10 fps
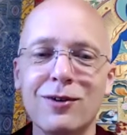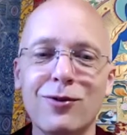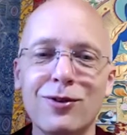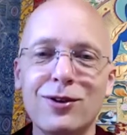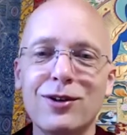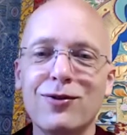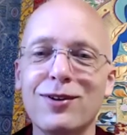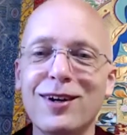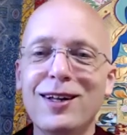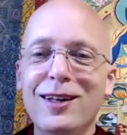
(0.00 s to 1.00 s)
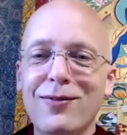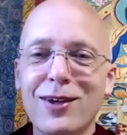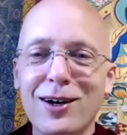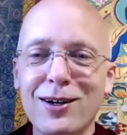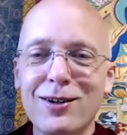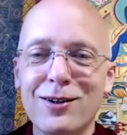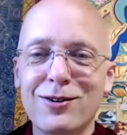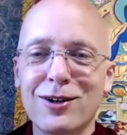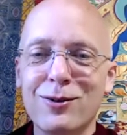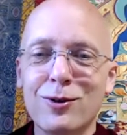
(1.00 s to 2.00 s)
of what the different uh,
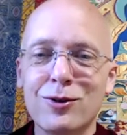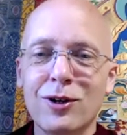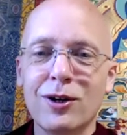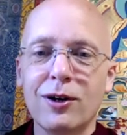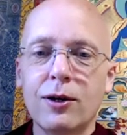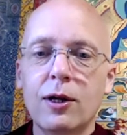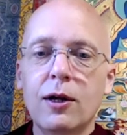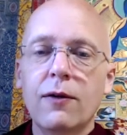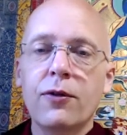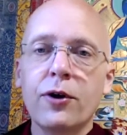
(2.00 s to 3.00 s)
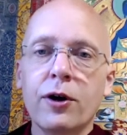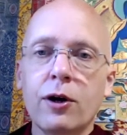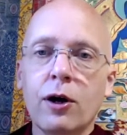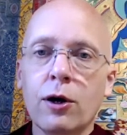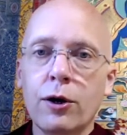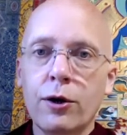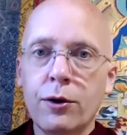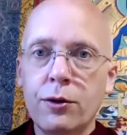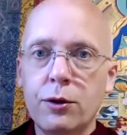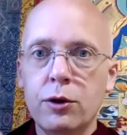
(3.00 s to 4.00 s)
genres are. There are
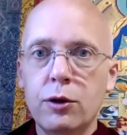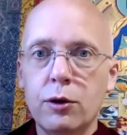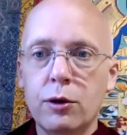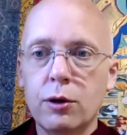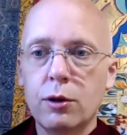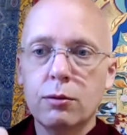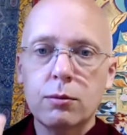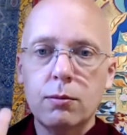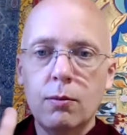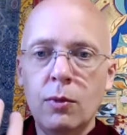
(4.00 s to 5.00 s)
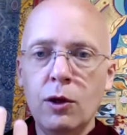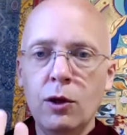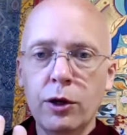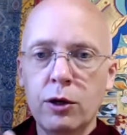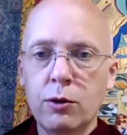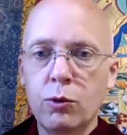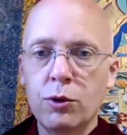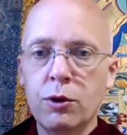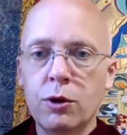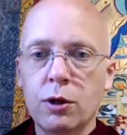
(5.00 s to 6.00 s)
the like in
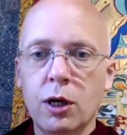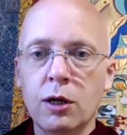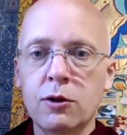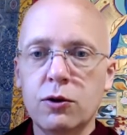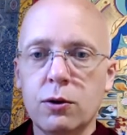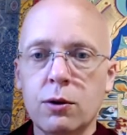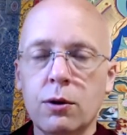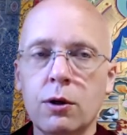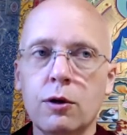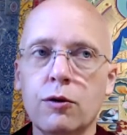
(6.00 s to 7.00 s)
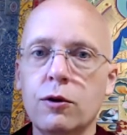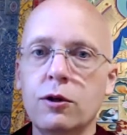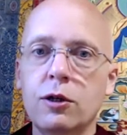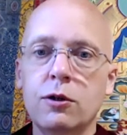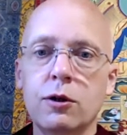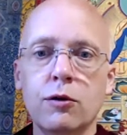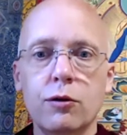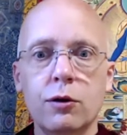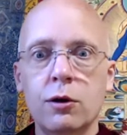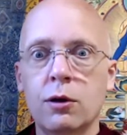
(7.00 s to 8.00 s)
within the Kangyur, there is the teachings
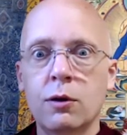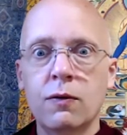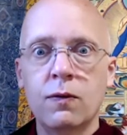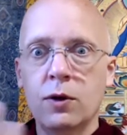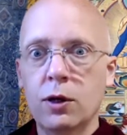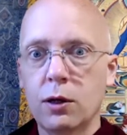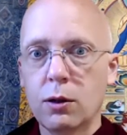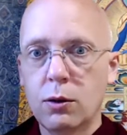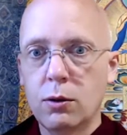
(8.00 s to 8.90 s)
in the Vinaya,